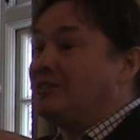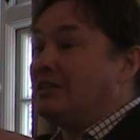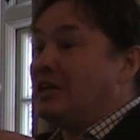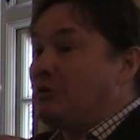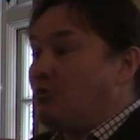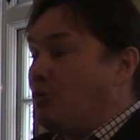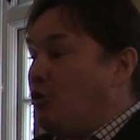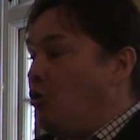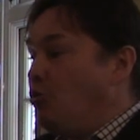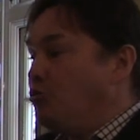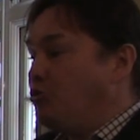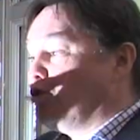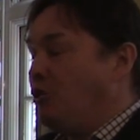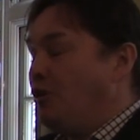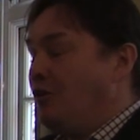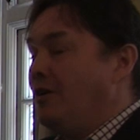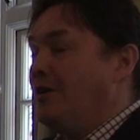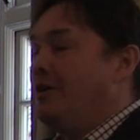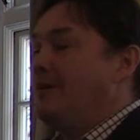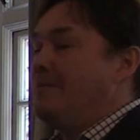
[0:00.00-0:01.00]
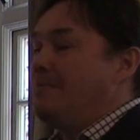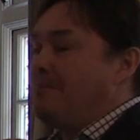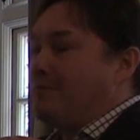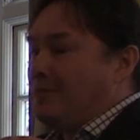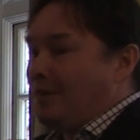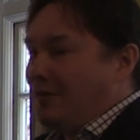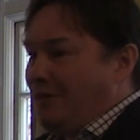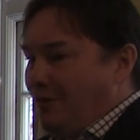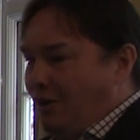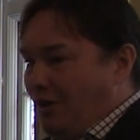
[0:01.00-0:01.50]
they wrote the
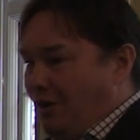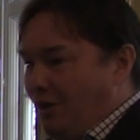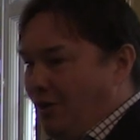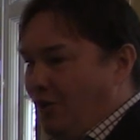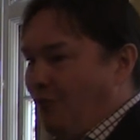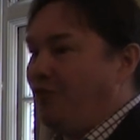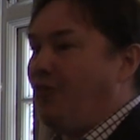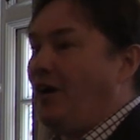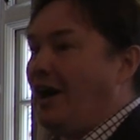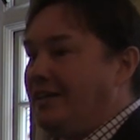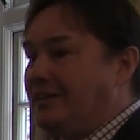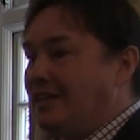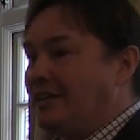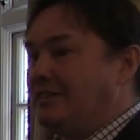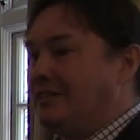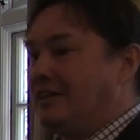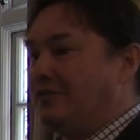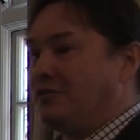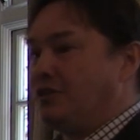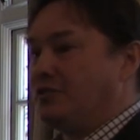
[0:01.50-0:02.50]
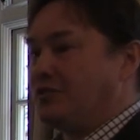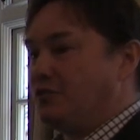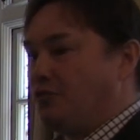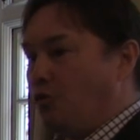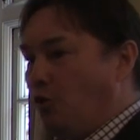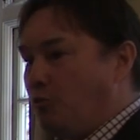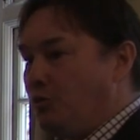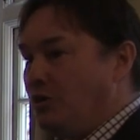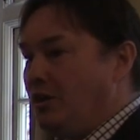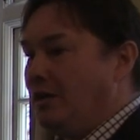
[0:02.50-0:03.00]
uh, finite difference
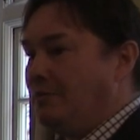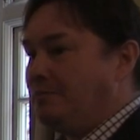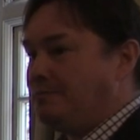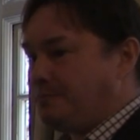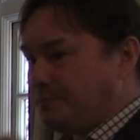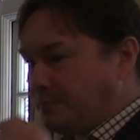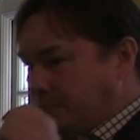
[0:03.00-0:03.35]
formula